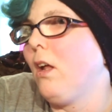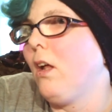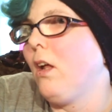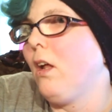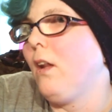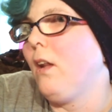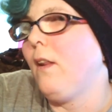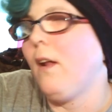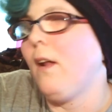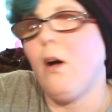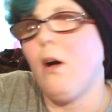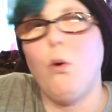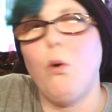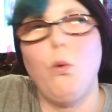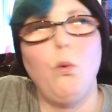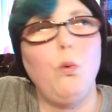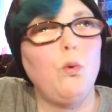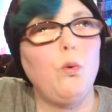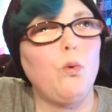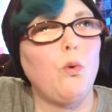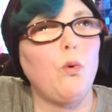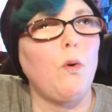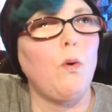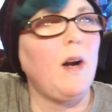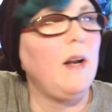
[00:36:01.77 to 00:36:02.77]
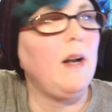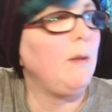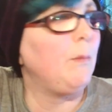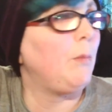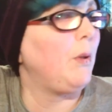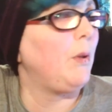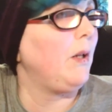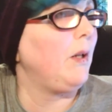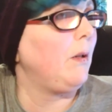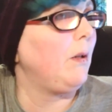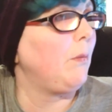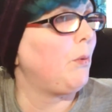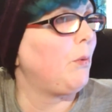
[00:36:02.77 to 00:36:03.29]
They're all great
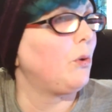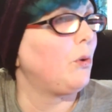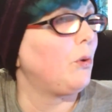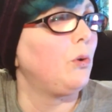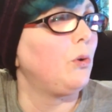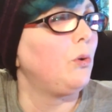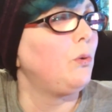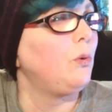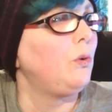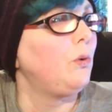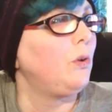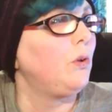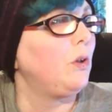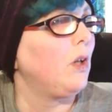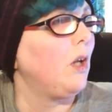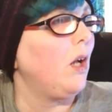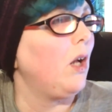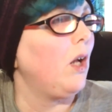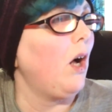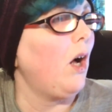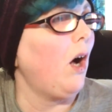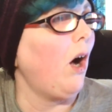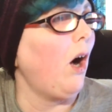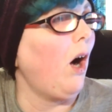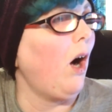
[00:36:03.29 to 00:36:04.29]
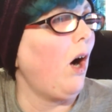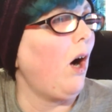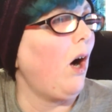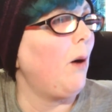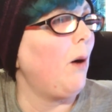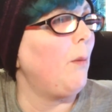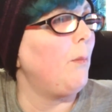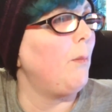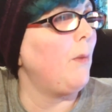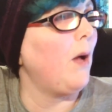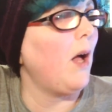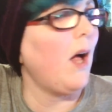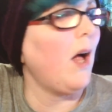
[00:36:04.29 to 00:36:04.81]
people,
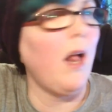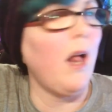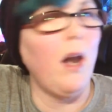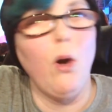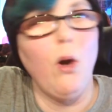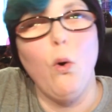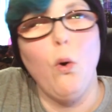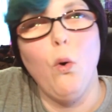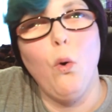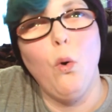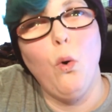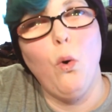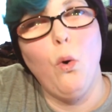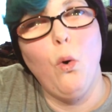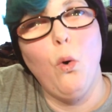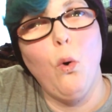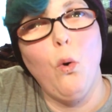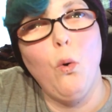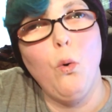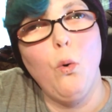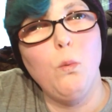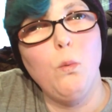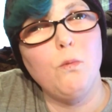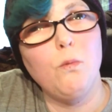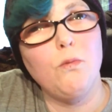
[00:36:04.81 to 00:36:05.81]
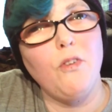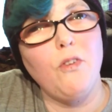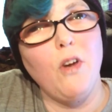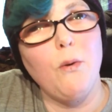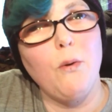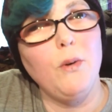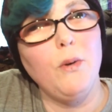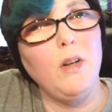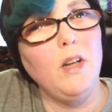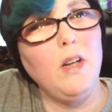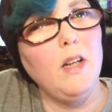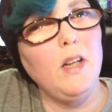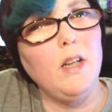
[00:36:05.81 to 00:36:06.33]
and all
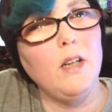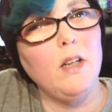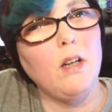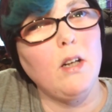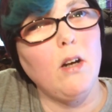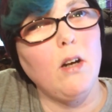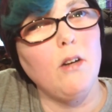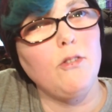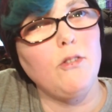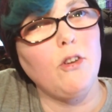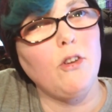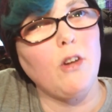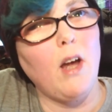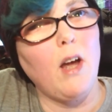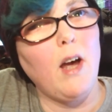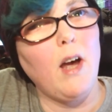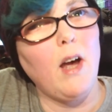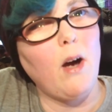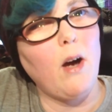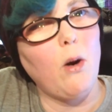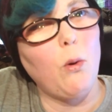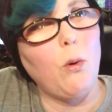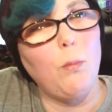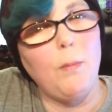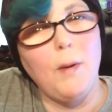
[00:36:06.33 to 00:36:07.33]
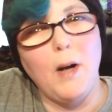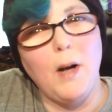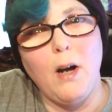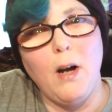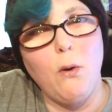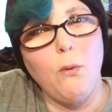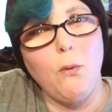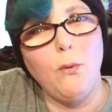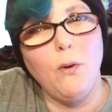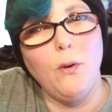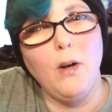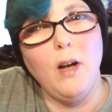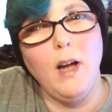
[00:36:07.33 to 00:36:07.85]
very eager to help
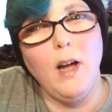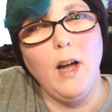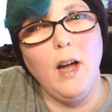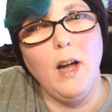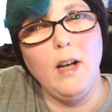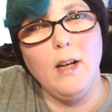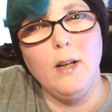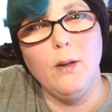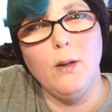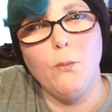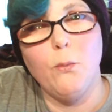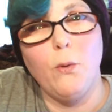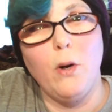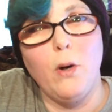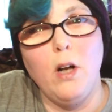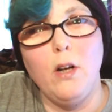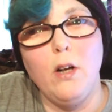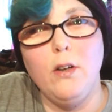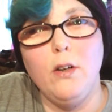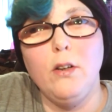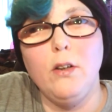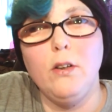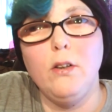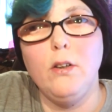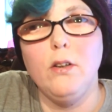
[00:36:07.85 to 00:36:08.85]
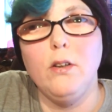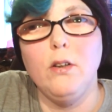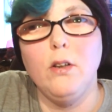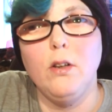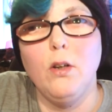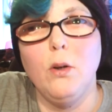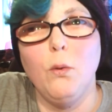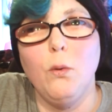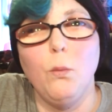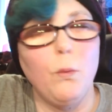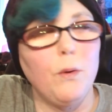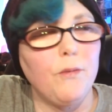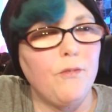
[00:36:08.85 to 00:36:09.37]
out anyone
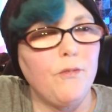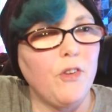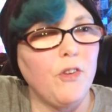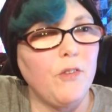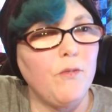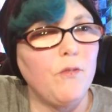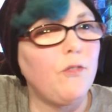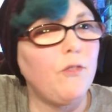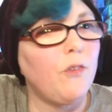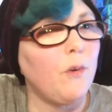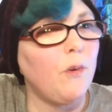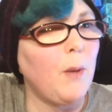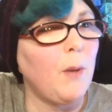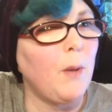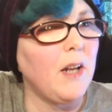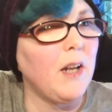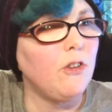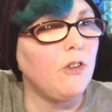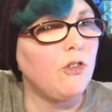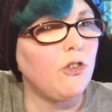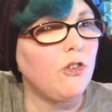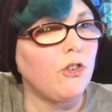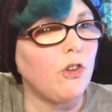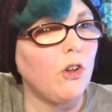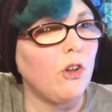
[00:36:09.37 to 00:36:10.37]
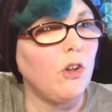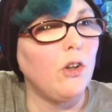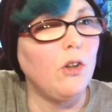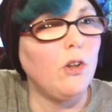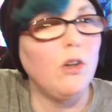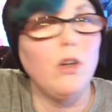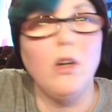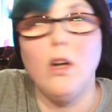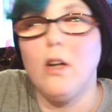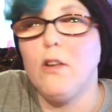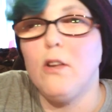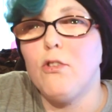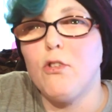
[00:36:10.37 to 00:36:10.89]
with
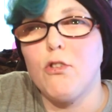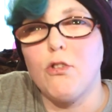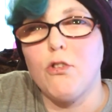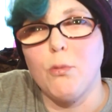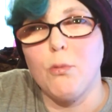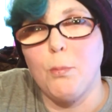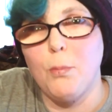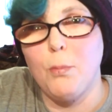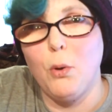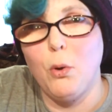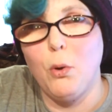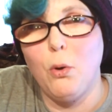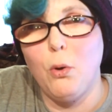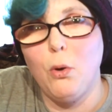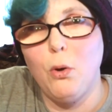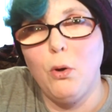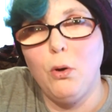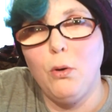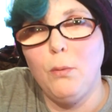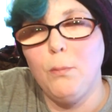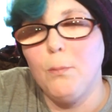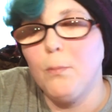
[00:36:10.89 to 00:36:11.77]
information and support.